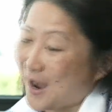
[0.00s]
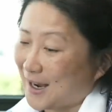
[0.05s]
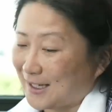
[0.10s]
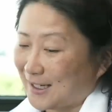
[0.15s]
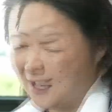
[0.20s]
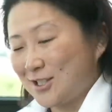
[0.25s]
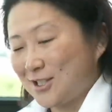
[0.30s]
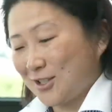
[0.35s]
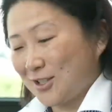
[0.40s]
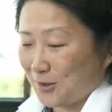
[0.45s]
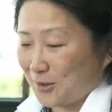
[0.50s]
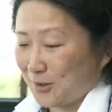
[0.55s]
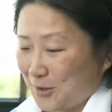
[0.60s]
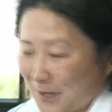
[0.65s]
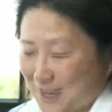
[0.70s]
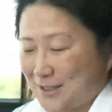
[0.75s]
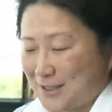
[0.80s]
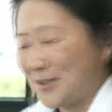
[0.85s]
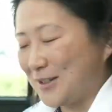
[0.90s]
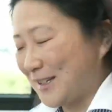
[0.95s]
mine
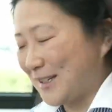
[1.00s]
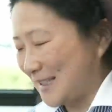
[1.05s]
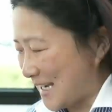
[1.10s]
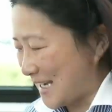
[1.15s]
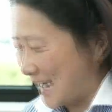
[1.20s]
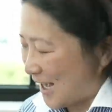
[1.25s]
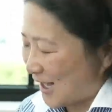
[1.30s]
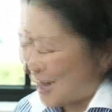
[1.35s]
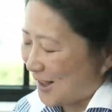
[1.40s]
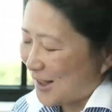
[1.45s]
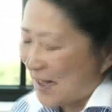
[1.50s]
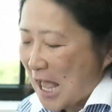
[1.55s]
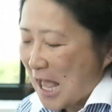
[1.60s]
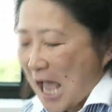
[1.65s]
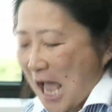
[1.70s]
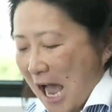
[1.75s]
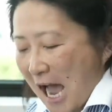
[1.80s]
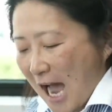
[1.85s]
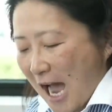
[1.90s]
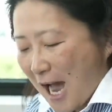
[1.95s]
too, as you can tell.
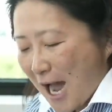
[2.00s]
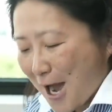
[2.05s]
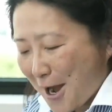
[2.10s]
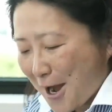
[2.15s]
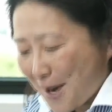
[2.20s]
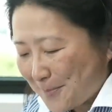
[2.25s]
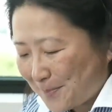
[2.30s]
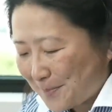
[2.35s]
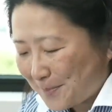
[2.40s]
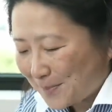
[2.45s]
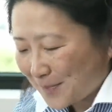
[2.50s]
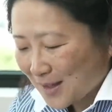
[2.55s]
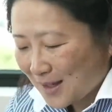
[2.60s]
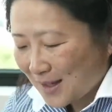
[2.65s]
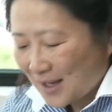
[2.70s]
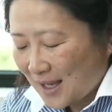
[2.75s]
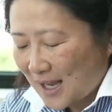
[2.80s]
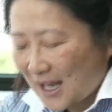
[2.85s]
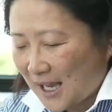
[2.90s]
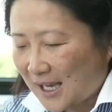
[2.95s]
Um,